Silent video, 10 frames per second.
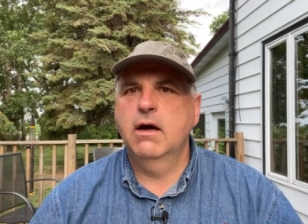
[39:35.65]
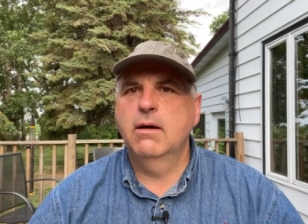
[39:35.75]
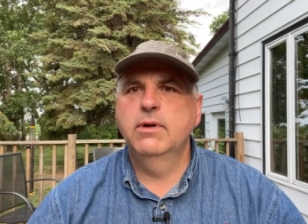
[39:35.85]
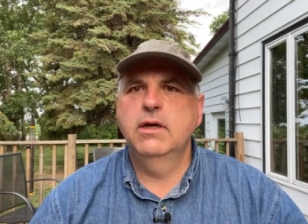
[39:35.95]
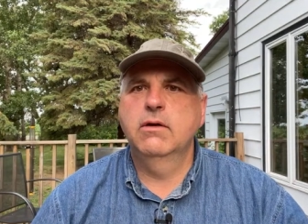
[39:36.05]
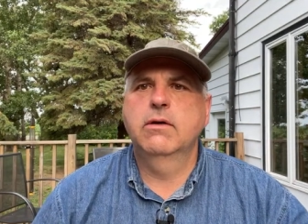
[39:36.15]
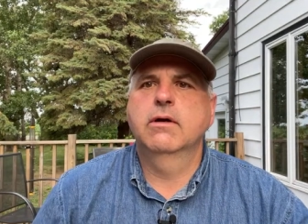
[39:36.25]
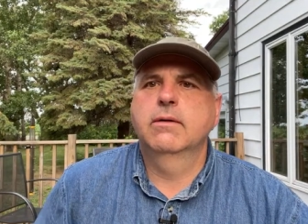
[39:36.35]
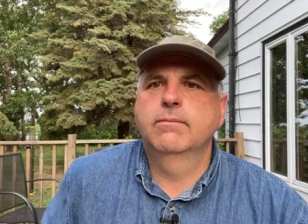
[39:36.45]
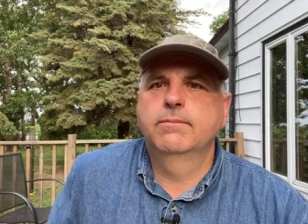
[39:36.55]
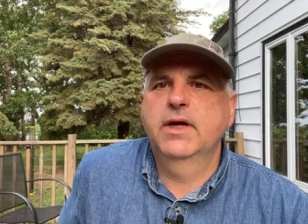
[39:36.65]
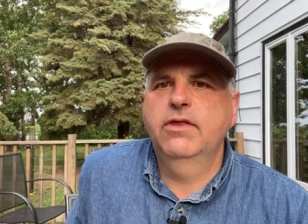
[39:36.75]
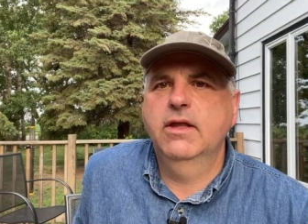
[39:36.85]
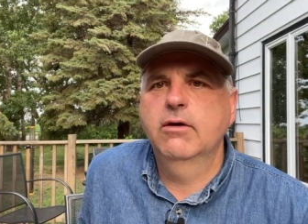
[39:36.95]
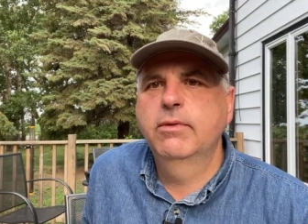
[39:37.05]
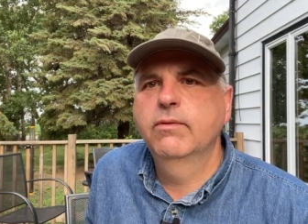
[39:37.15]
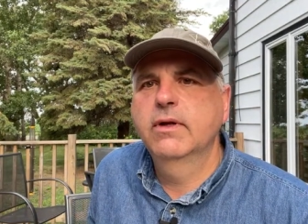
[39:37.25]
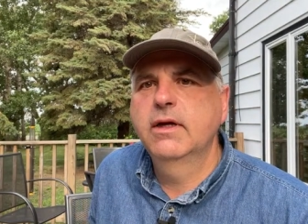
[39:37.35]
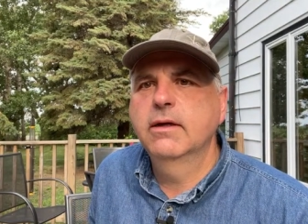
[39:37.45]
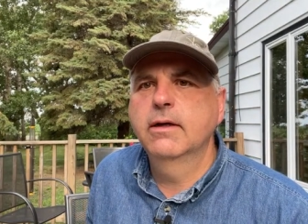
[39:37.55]
almond yogurt. I think that would be
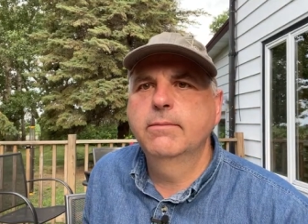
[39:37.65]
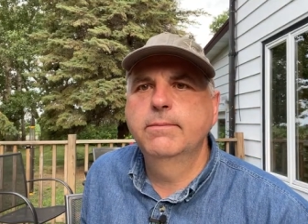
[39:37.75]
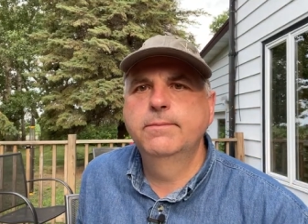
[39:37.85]
really good.